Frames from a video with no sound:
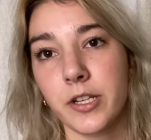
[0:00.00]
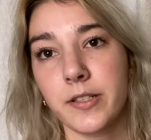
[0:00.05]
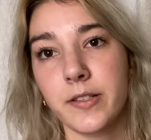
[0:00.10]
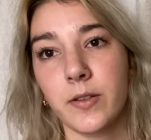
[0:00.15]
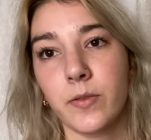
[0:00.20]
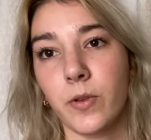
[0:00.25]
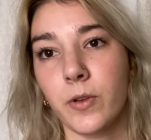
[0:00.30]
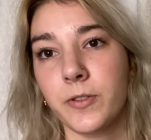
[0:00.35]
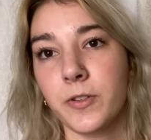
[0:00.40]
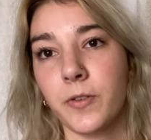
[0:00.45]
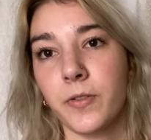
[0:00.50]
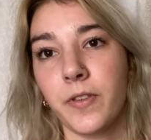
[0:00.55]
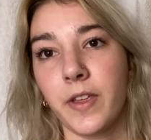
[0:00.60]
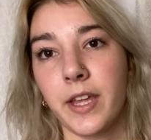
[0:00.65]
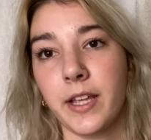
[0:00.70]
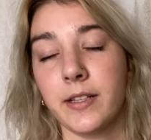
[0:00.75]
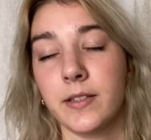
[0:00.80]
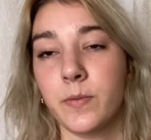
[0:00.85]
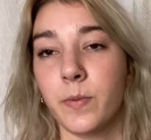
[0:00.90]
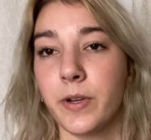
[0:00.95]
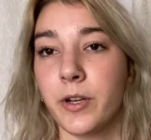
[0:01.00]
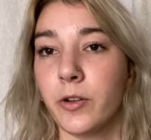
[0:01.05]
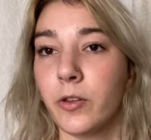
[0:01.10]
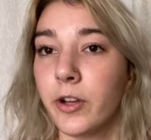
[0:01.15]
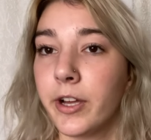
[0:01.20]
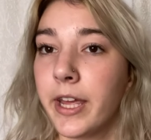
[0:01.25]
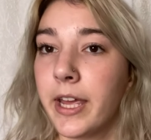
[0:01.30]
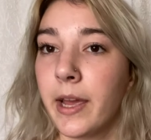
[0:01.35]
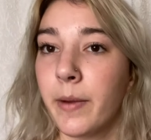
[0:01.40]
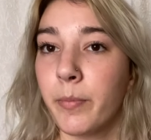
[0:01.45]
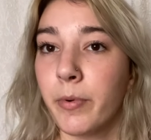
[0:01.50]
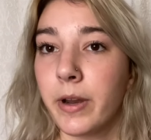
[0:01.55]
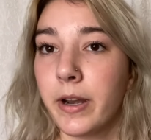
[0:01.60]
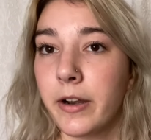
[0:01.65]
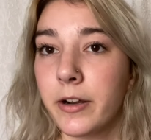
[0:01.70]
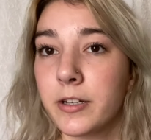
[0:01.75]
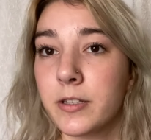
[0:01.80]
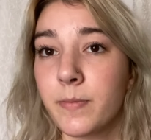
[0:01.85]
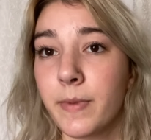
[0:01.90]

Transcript: So those are things, when you're looking at breeders,